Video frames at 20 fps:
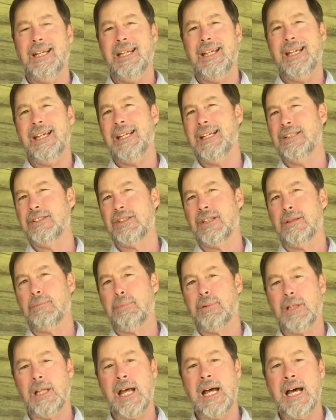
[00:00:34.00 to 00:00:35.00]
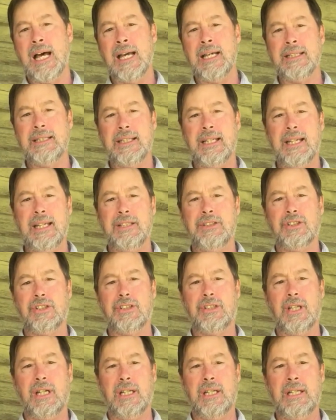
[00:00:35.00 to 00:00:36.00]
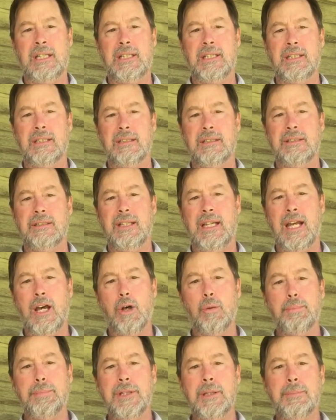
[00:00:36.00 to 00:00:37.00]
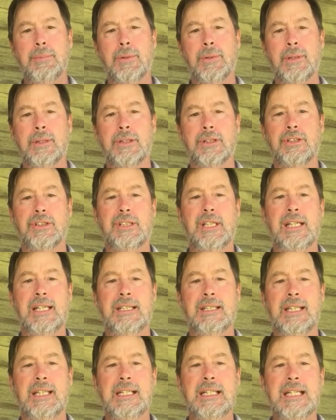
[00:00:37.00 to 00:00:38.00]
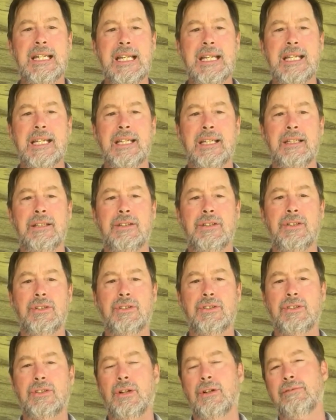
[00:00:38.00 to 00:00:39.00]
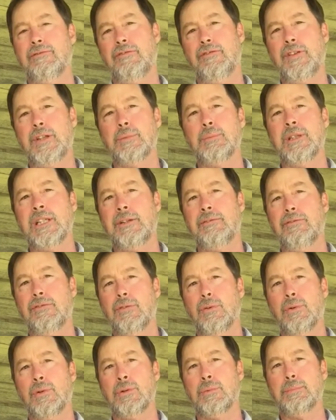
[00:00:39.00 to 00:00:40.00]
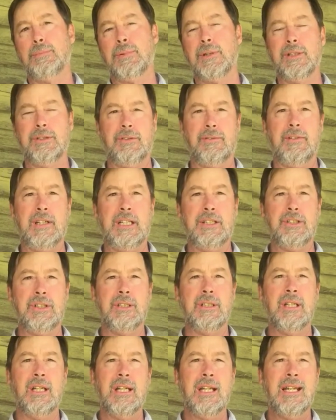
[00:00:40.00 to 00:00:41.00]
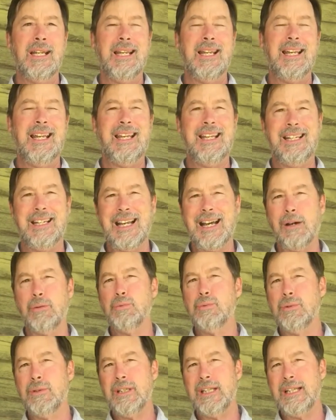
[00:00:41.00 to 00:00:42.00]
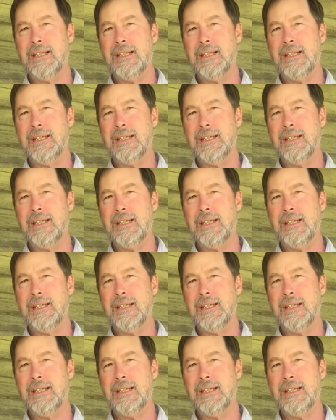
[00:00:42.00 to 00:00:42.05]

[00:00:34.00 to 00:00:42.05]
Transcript: It is an applied case study to help people understand the need to start filming for preservation and how